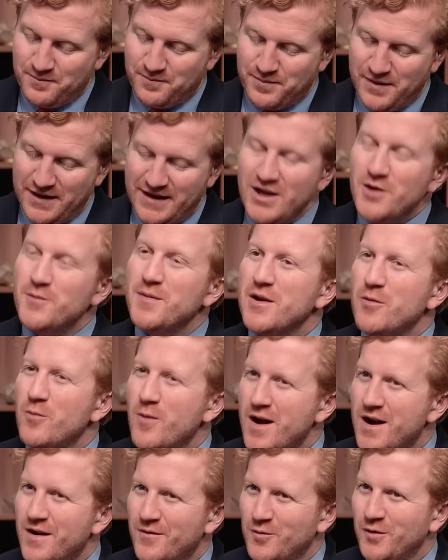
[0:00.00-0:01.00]
But he'll be
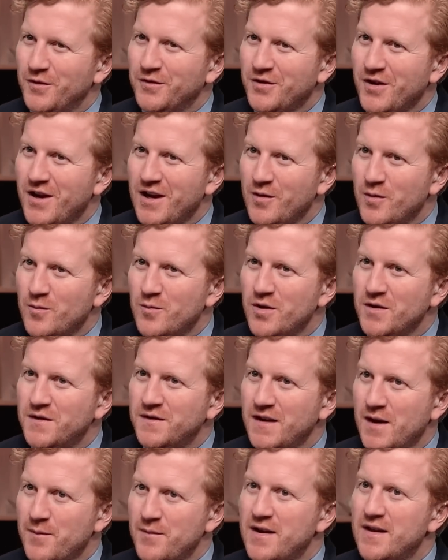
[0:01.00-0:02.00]
aware of what's going on, won't
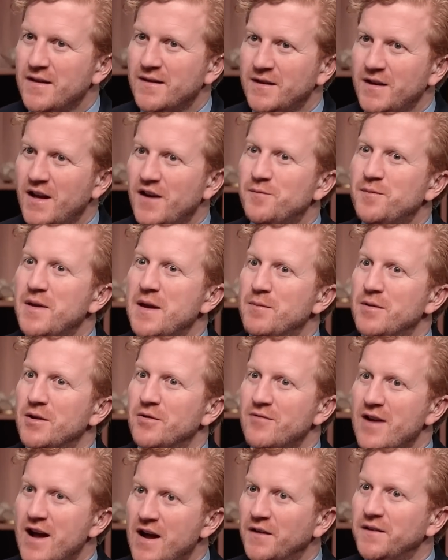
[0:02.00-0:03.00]
he? I mean, there's enough people
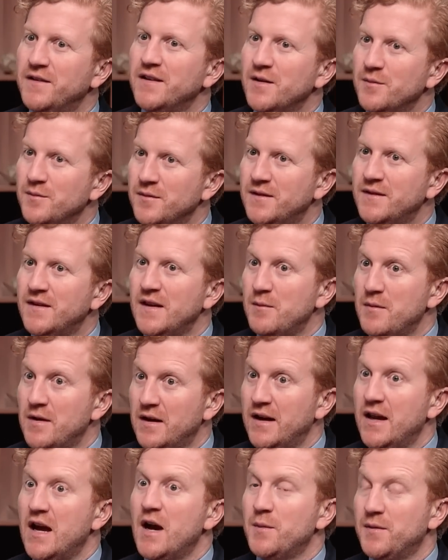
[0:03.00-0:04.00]
around him
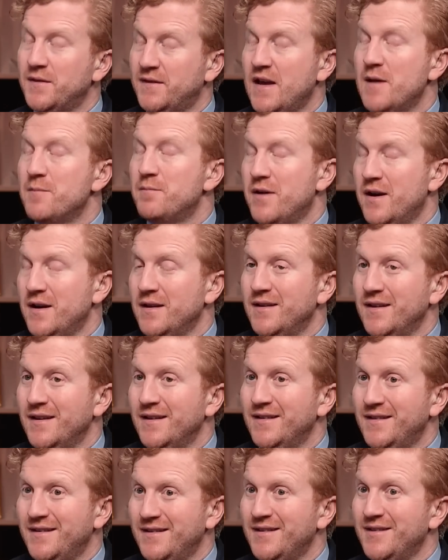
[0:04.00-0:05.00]
seemingly upset by
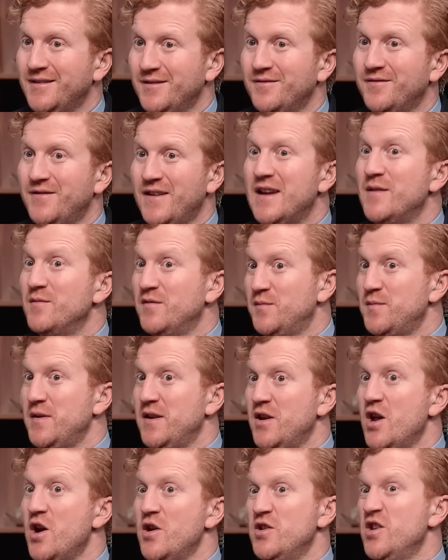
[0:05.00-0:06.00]
this for him to be
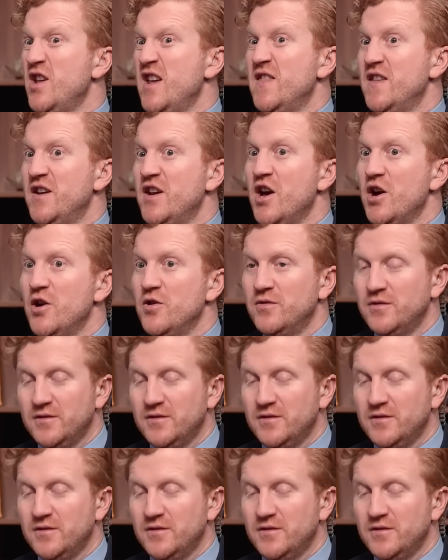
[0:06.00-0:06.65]
in the know.